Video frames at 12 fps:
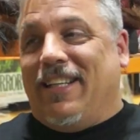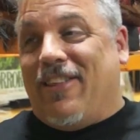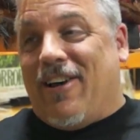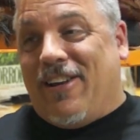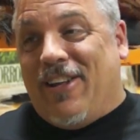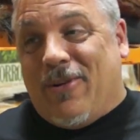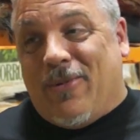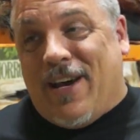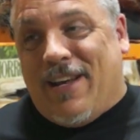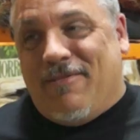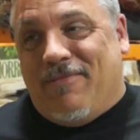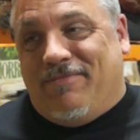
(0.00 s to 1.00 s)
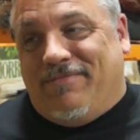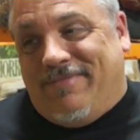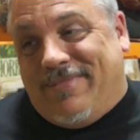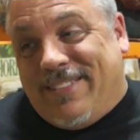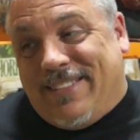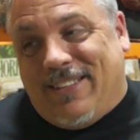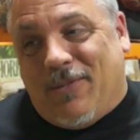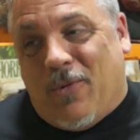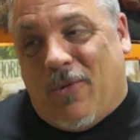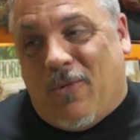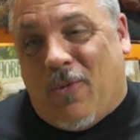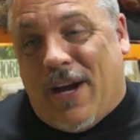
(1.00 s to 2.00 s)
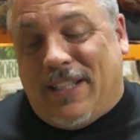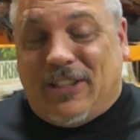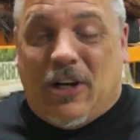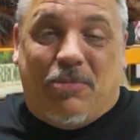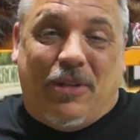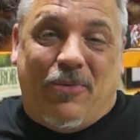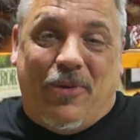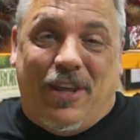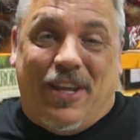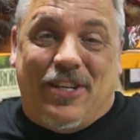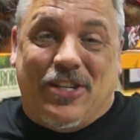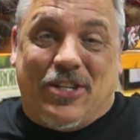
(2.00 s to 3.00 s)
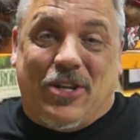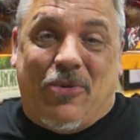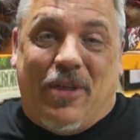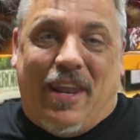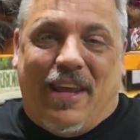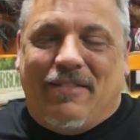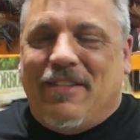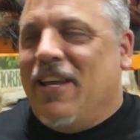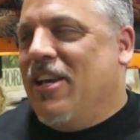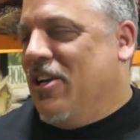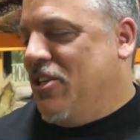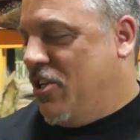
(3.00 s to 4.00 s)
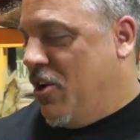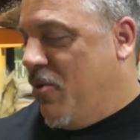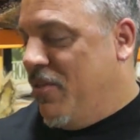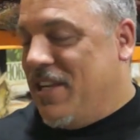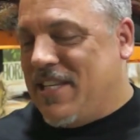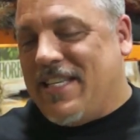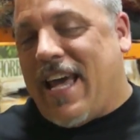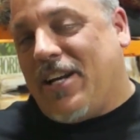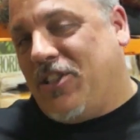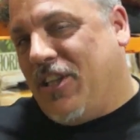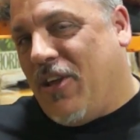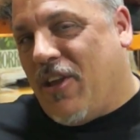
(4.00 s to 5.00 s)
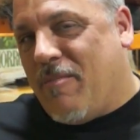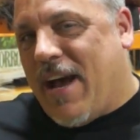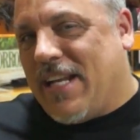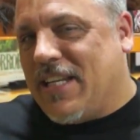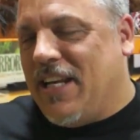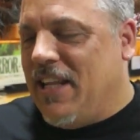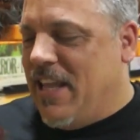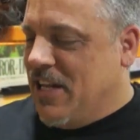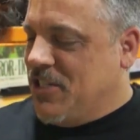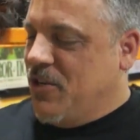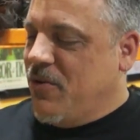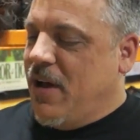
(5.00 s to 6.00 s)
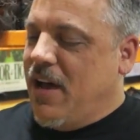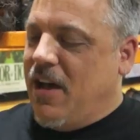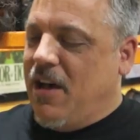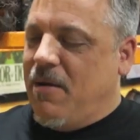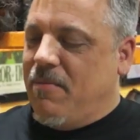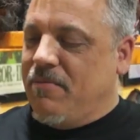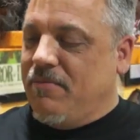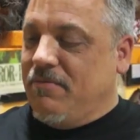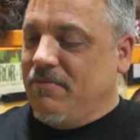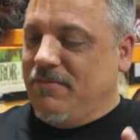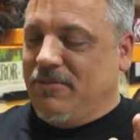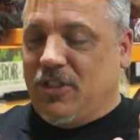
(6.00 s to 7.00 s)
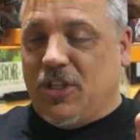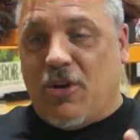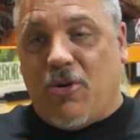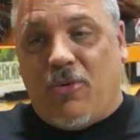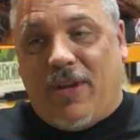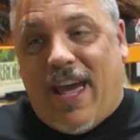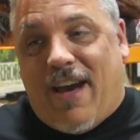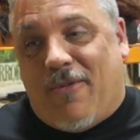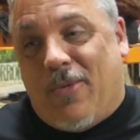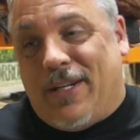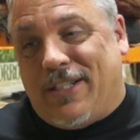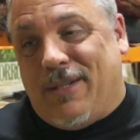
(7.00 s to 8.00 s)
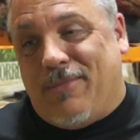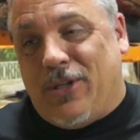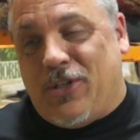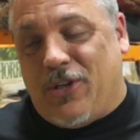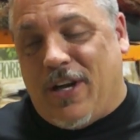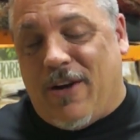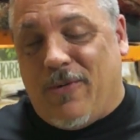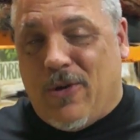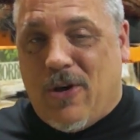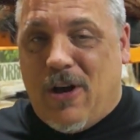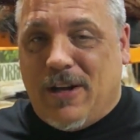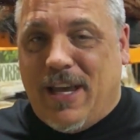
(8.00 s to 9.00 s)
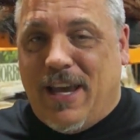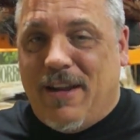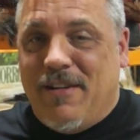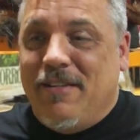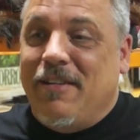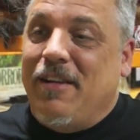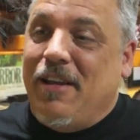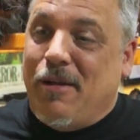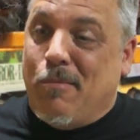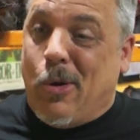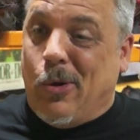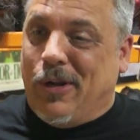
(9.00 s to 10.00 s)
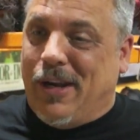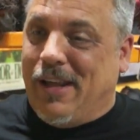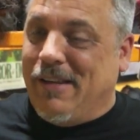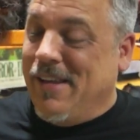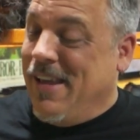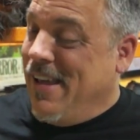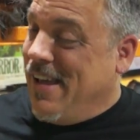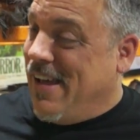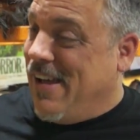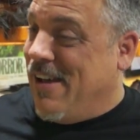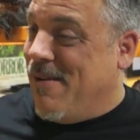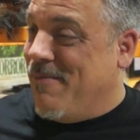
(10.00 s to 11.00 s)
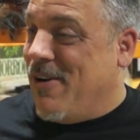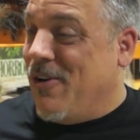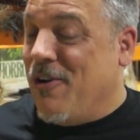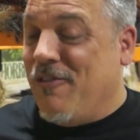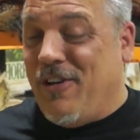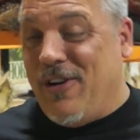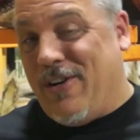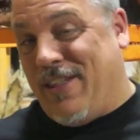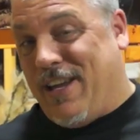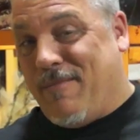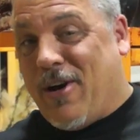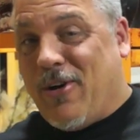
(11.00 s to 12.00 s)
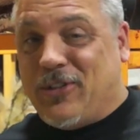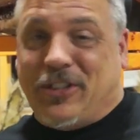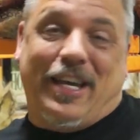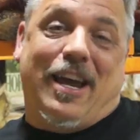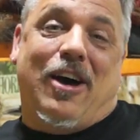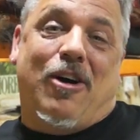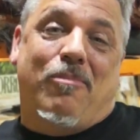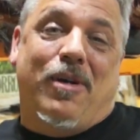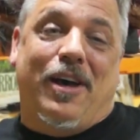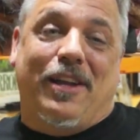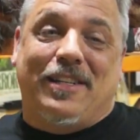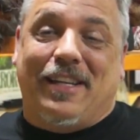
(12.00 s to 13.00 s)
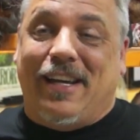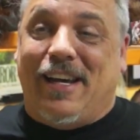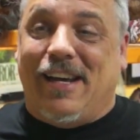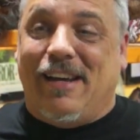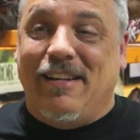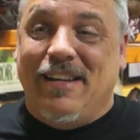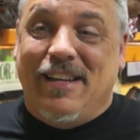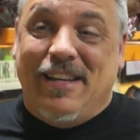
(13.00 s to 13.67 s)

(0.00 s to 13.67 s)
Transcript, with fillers: thought, you know what? Why sculpt it when you can just go get it? So this is actually the only mass I did that to. Um, so yeah, went to the butcher, got a real hog head, molded it. Um, I don't know if you know anything about Ultracal, but uh,